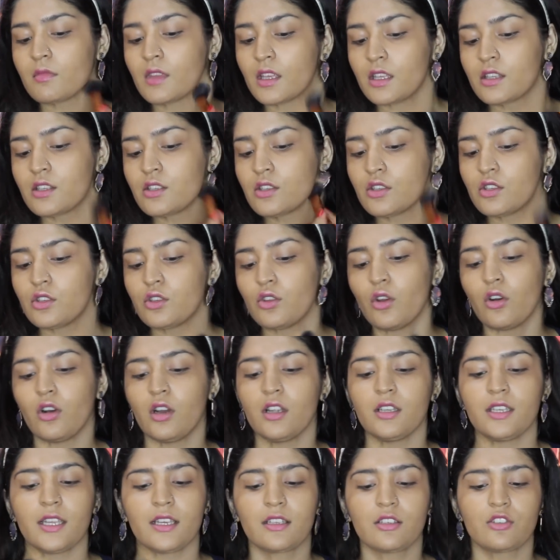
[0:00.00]
It's
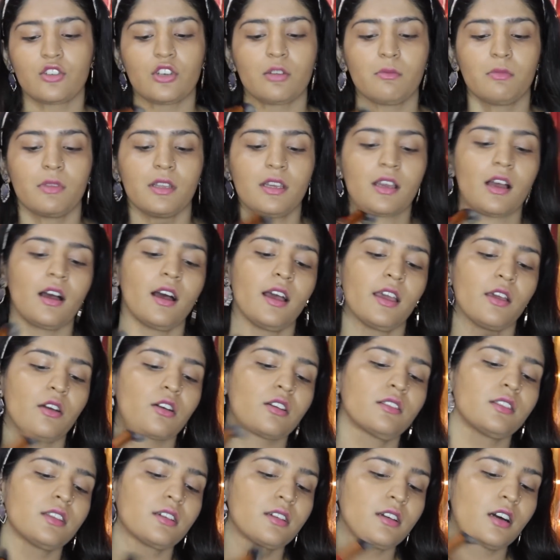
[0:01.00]
not extremely high
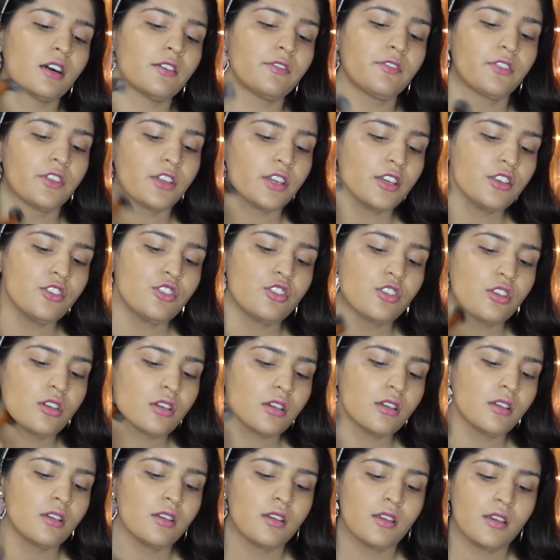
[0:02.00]
on the coverage.
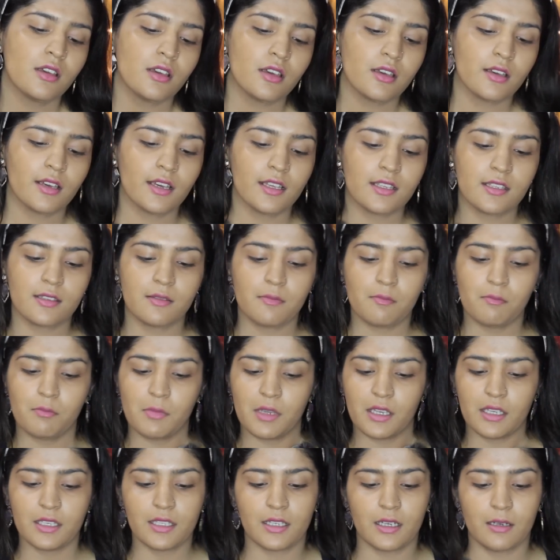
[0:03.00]
It's
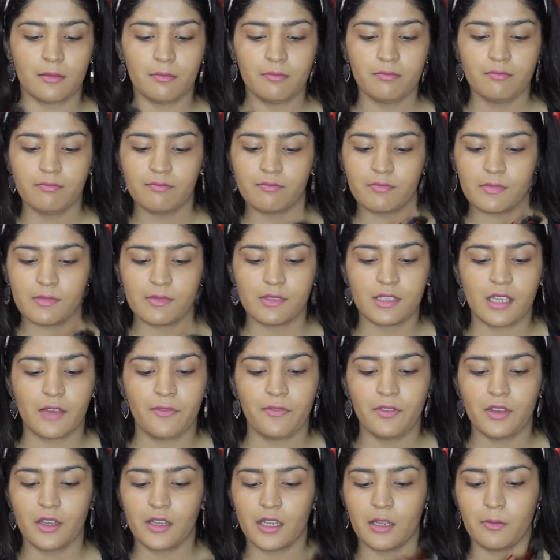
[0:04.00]
medium,
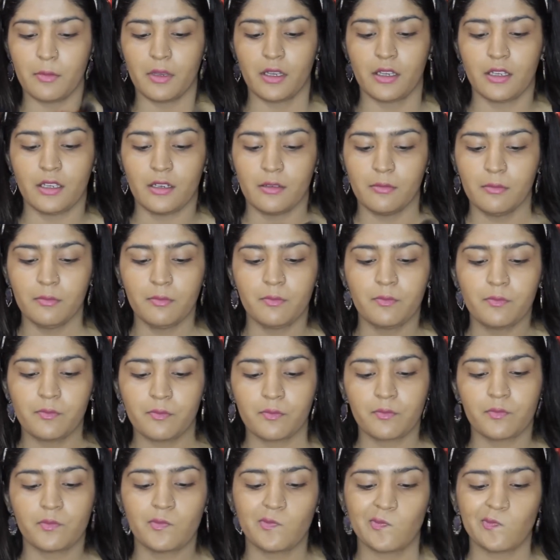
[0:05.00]
definitely medium.
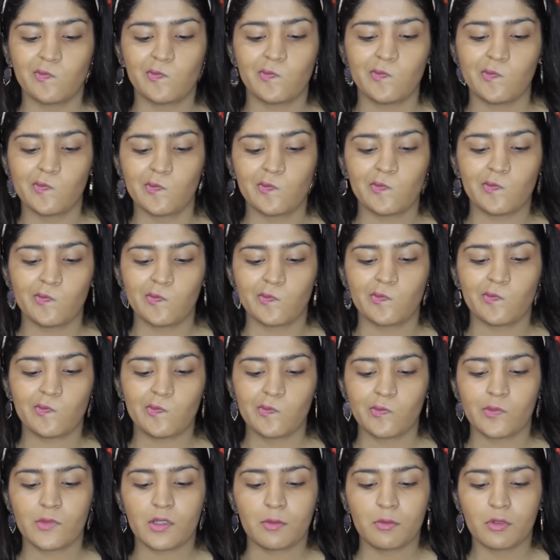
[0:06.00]

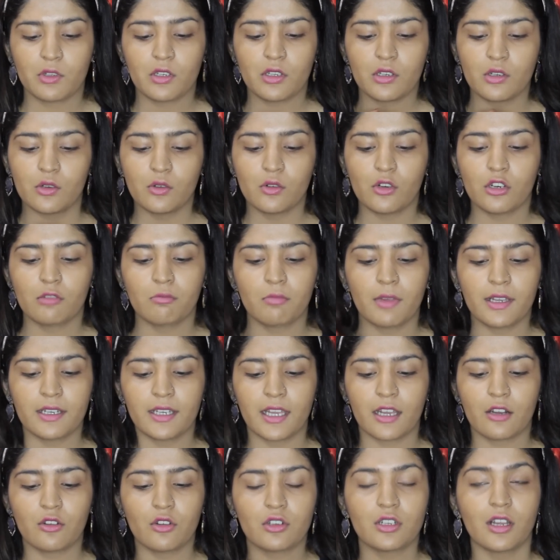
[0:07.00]
So I'm gonna go on my
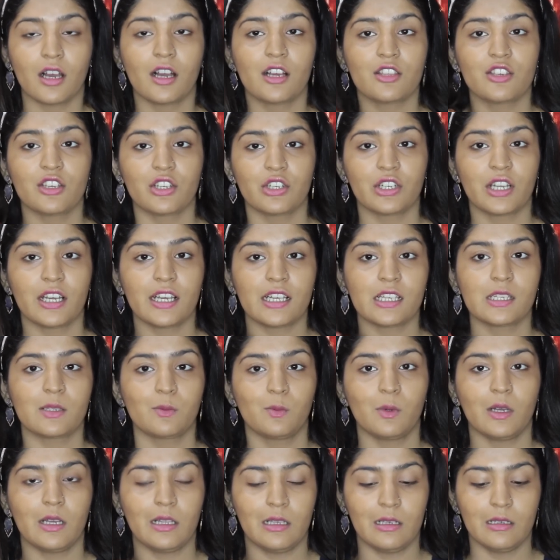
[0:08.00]
décolletage area
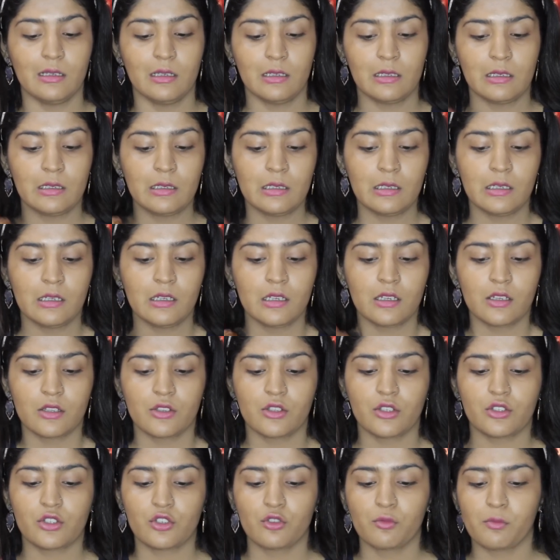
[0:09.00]
as well,
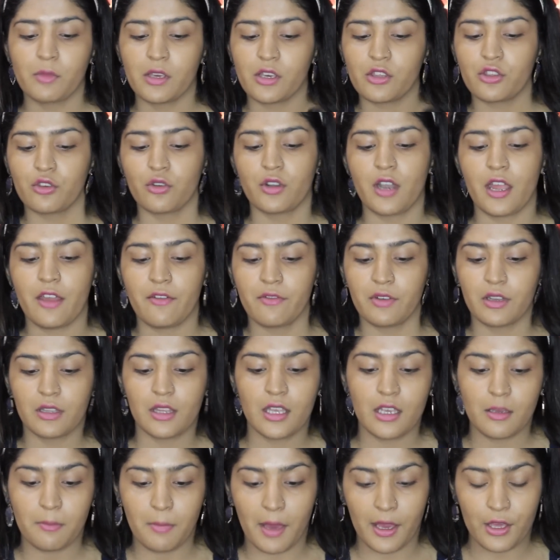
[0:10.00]
just to make sure
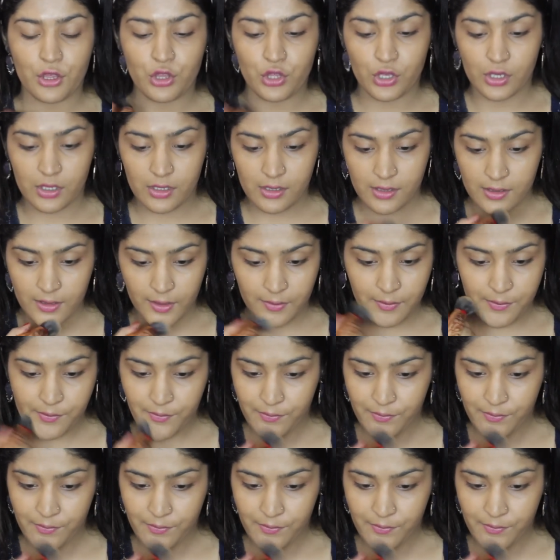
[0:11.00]
everything matches.